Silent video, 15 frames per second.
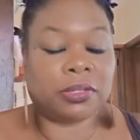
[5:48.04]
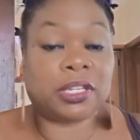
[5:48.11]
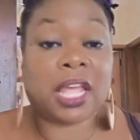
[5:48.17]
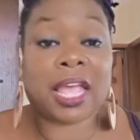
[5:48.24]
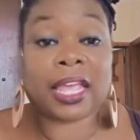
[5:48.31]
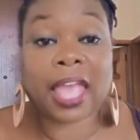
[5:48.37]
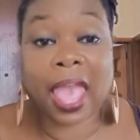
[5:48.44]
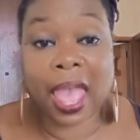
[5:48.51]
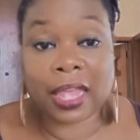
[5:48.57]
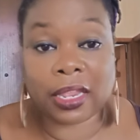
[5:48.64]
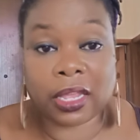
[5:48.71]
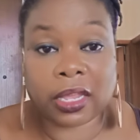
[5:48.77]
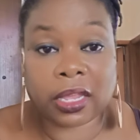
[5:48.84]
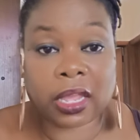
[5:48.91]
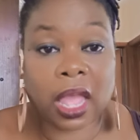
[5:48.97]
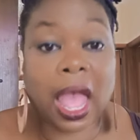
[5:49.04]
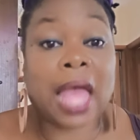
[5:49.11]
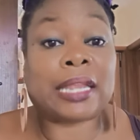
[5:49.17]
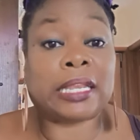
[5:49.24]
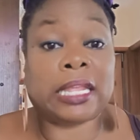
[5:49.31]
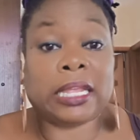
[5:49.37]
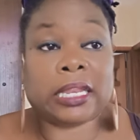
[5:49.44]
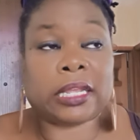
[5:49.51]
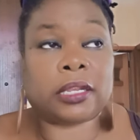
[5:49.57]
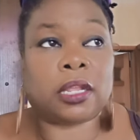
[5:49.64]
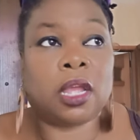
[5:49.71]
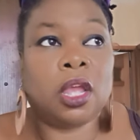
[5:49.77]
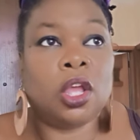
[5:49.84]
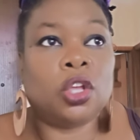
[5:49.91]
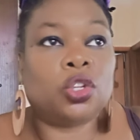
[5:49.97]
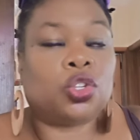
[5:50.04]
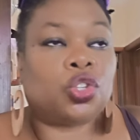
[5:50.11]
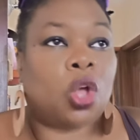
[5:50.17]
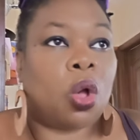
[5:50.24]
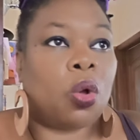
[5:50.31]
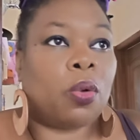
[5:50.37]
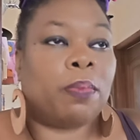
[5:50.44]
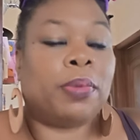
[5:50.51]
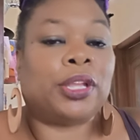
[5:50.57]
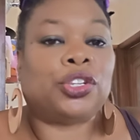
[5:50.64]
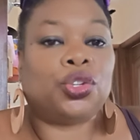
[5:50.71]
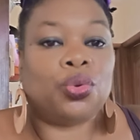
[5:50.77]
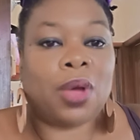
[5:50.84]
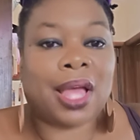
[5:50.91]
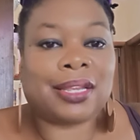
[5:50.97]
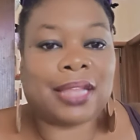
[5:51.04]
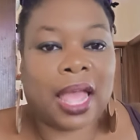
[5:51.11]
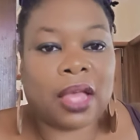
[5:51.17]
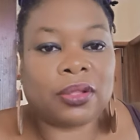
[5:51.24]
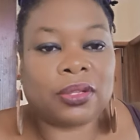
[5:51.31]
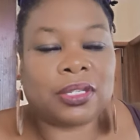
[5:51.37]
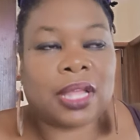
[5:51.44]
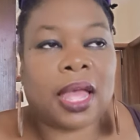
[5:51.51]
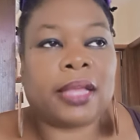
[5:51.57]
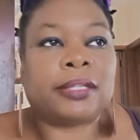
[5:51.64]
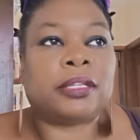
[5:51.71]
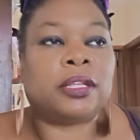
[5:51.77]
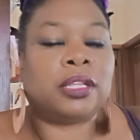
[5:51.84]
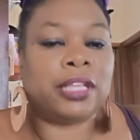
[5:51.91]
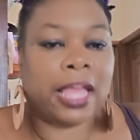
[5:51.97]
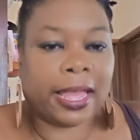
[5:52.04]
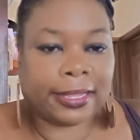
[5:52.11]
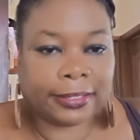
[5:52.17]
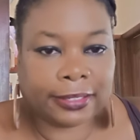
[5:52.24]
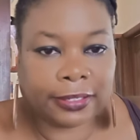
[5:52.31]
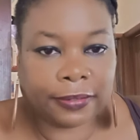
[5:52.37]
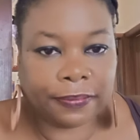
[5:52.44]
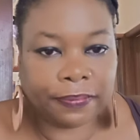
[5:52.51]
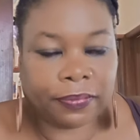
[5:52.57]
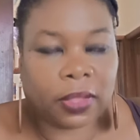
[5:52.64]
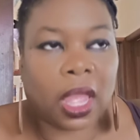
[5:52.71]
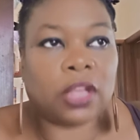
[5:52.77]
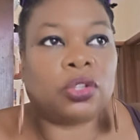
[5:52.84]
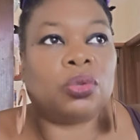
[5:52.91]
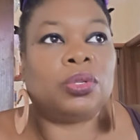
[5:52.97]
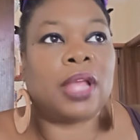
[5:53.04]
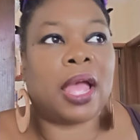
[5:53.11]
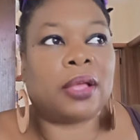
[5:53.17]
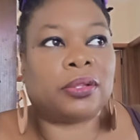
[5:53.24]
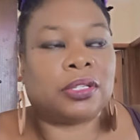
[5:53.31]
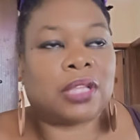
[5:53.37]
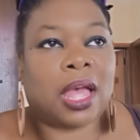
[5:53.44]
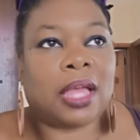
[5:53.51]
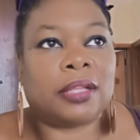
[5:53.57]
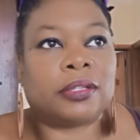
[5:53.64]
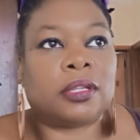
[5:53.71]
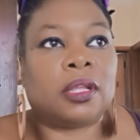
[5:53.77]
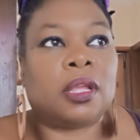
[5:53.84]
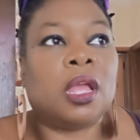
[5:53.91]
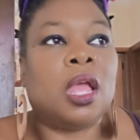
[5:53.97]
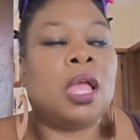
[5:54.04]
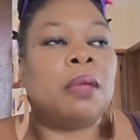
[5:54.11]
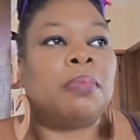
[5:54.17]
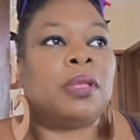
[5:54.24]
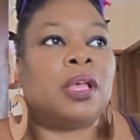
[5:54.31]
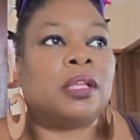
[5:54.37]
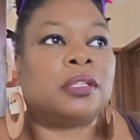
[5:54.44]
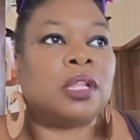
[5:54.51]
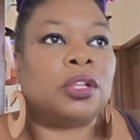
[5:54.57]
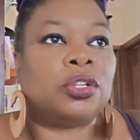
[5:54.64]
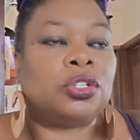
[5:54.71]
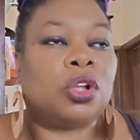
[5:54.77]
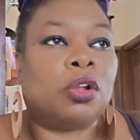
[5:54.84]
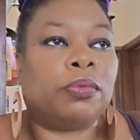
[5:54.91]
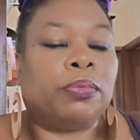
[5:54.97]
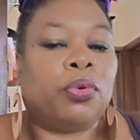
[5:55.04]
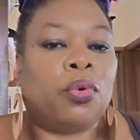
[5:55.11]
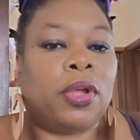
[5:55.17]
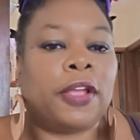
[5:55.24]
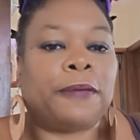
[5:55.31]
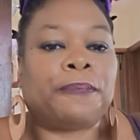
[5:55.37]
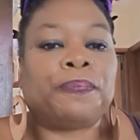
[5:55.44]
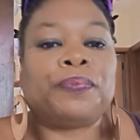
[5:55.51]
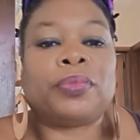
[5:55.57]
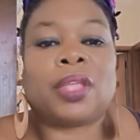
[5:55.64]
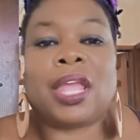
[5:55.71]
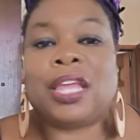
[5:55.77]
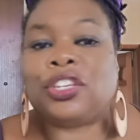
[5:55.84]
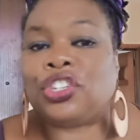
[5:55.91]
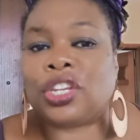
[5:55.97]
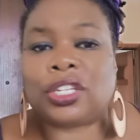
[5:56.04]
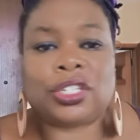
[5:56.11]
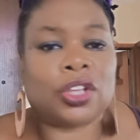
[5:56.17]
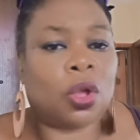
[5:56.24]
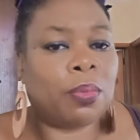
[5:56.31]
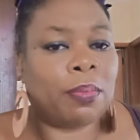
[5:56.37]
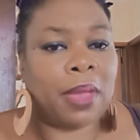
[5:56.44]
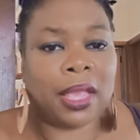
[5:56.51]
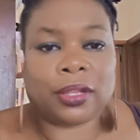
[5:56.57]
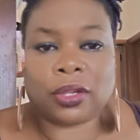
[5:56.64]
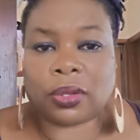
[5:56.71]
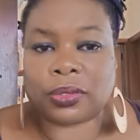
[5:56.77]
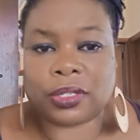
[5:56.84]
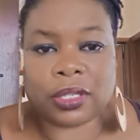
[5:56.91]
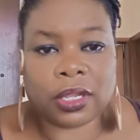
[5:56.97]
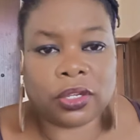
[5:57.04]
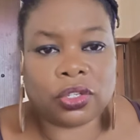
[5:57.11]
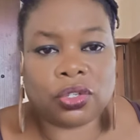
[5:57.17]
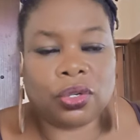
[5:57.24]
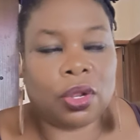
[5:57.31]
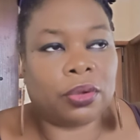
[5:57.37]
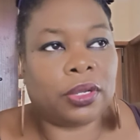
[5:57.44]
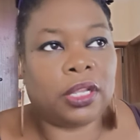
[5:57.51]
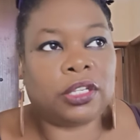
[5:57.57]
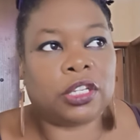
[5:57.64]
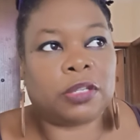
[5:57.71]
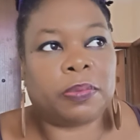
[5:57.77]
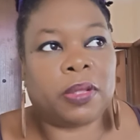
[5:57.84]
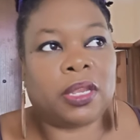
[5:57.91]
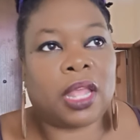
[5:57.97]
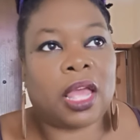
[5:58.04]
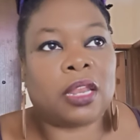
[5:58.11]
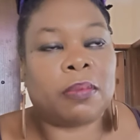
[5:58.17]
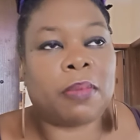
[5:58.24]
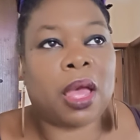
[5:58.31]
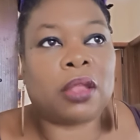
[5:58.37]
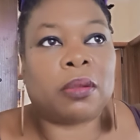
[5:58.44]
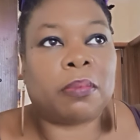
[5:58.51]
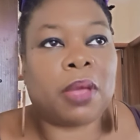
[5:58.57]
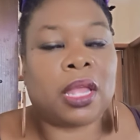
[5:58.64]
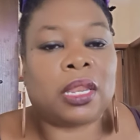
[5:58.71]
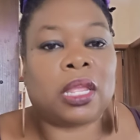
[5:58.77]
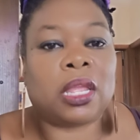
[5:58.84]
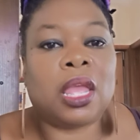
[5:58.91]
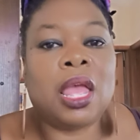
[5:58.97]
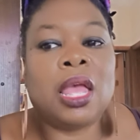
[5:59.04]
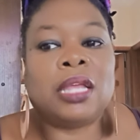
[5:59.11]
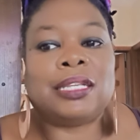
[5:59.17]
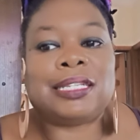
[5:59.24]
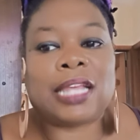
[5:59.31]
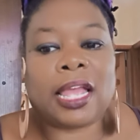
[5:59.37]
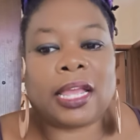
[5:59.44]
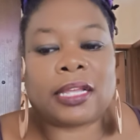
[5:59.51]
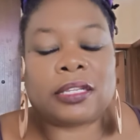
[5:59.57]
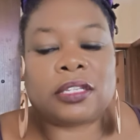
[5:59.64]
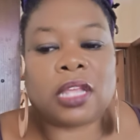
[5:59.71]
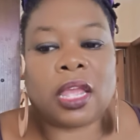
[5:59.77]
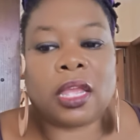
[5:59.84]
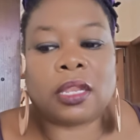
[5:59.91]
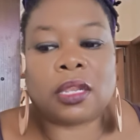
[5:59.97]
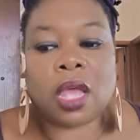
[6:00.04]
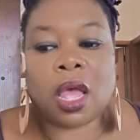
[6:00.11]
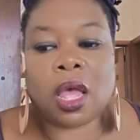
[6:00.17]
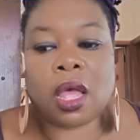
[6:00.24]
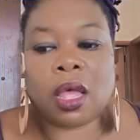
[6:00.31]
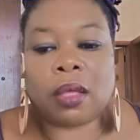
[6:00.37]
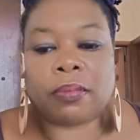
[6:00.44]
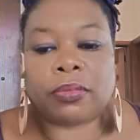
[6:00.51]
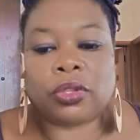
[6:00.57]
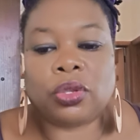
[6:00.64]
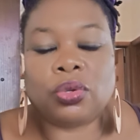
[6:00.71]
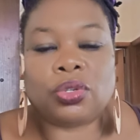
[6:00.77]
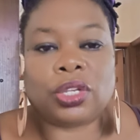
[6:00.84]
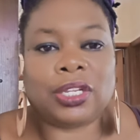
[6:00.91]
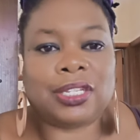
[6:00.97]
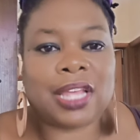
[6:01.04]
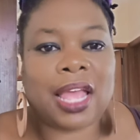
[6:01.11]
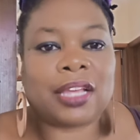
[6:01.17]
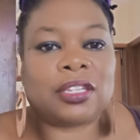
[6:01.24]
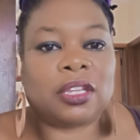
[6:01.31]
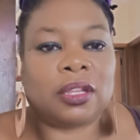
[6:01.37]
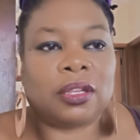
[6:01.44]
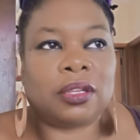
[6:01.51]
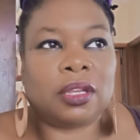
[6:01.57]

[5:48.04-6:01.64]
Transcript: tech addict. I need it. So, but do I downsize it? Yes, I do downsize it, because at a certain point, it just don't make no sense. You don't need to spend that amount of money. Text and usually text